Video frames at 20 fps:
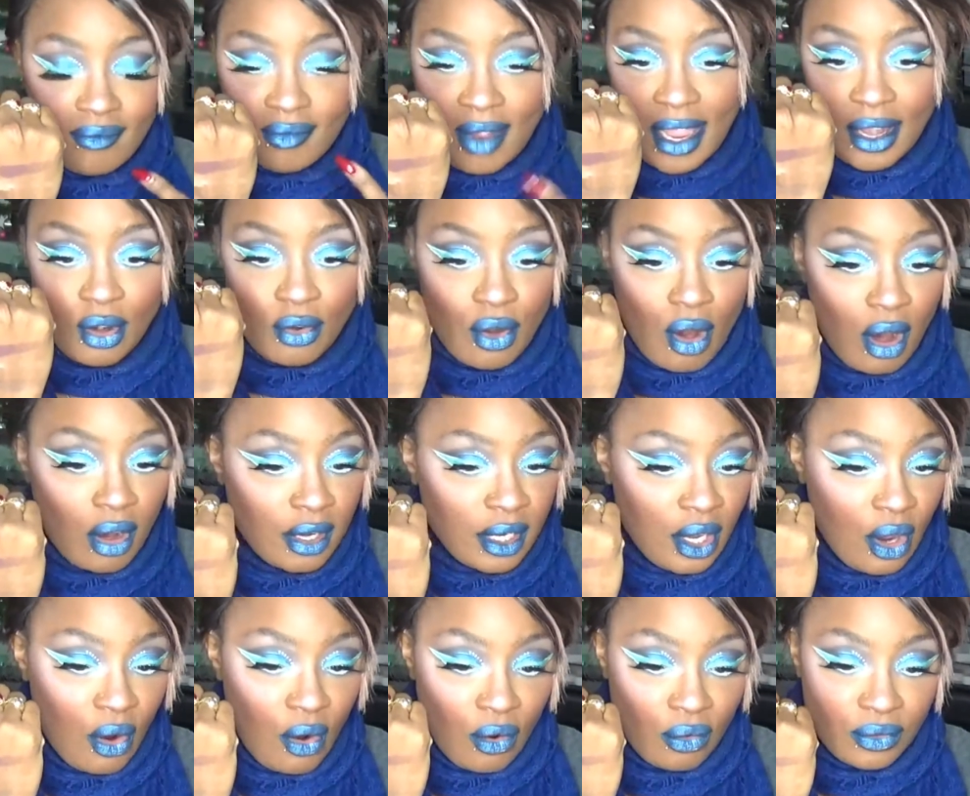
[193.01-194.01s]
I don't
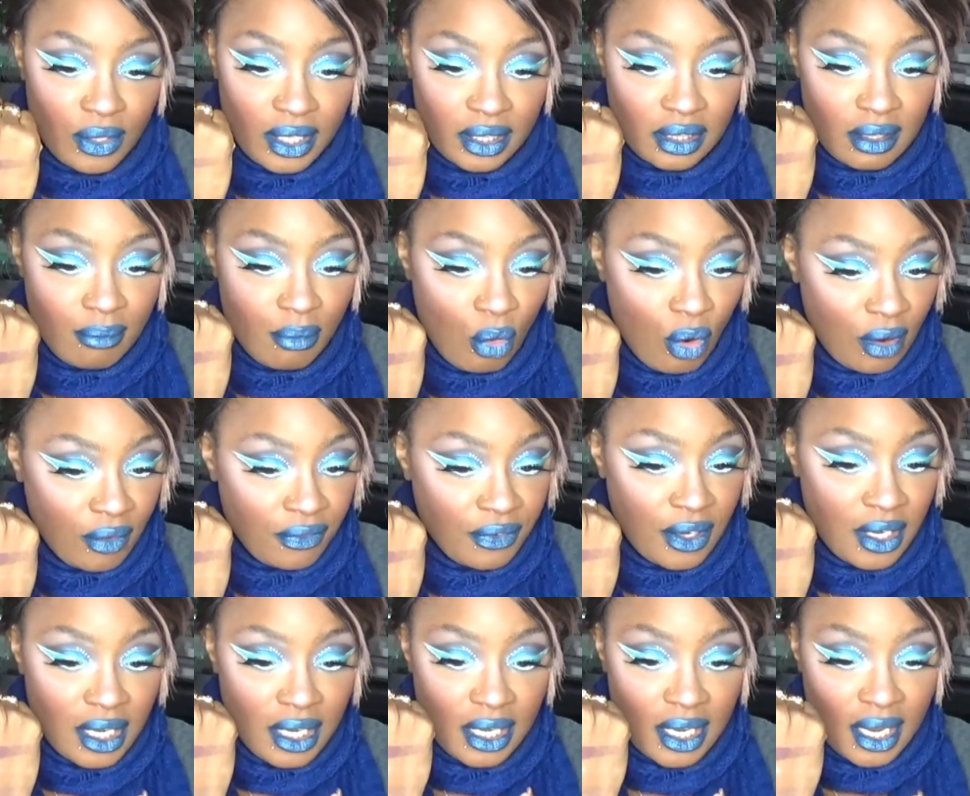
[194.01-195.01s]
already own, like the
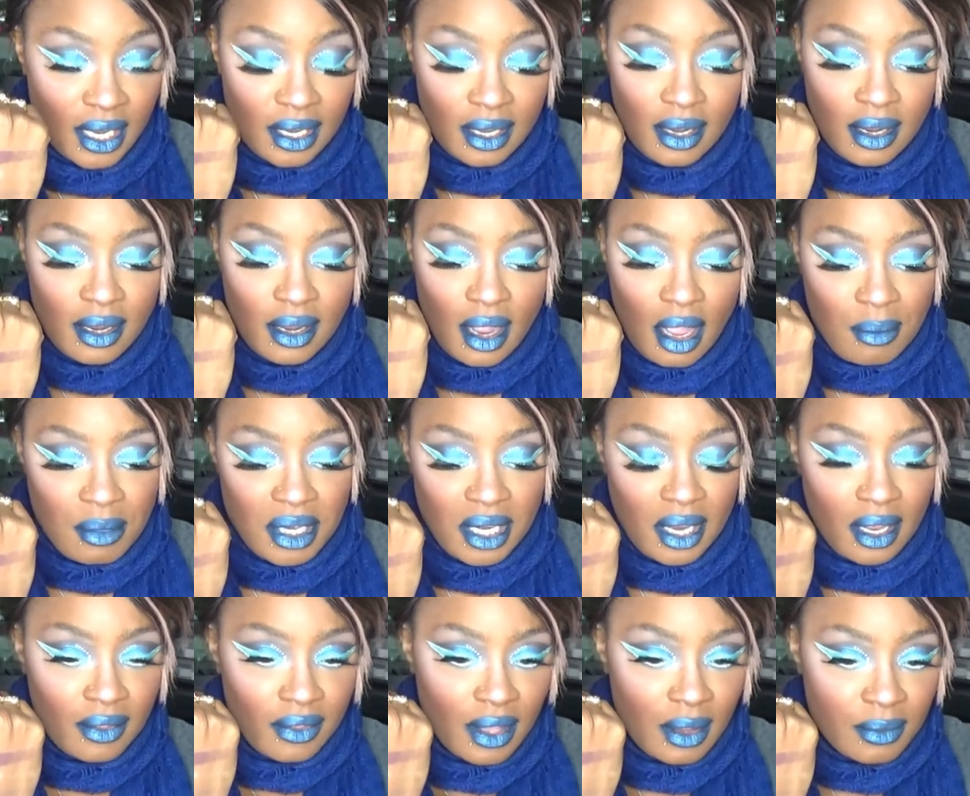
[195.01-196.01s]
Morphe. And I mean,
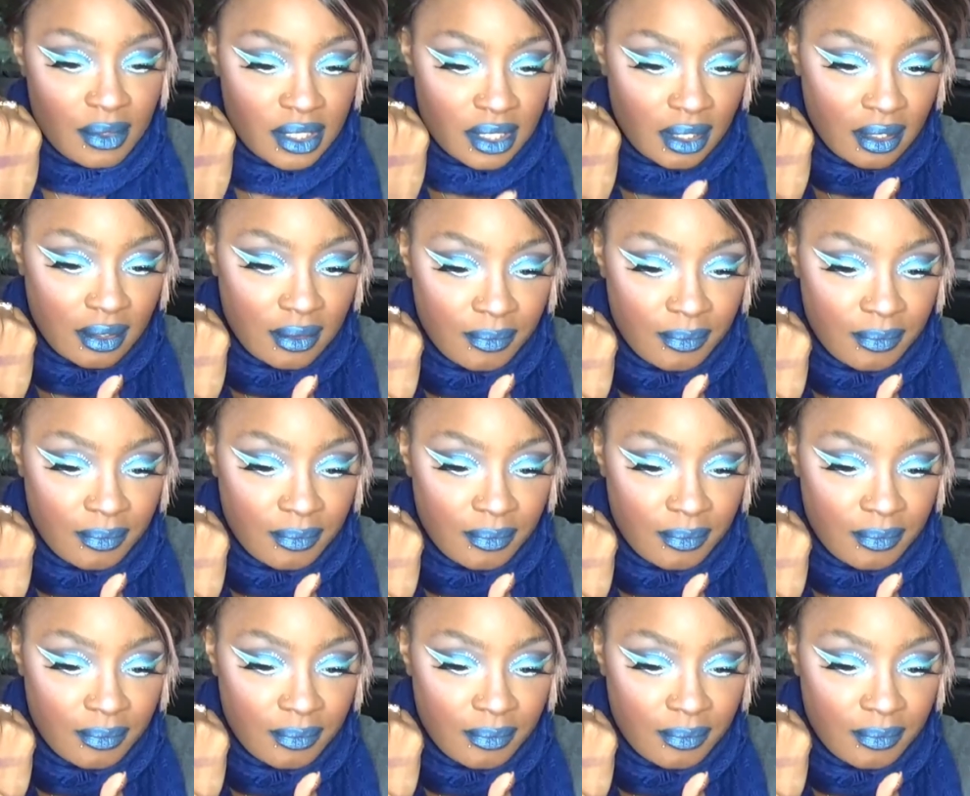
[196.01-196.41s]
yeah, that was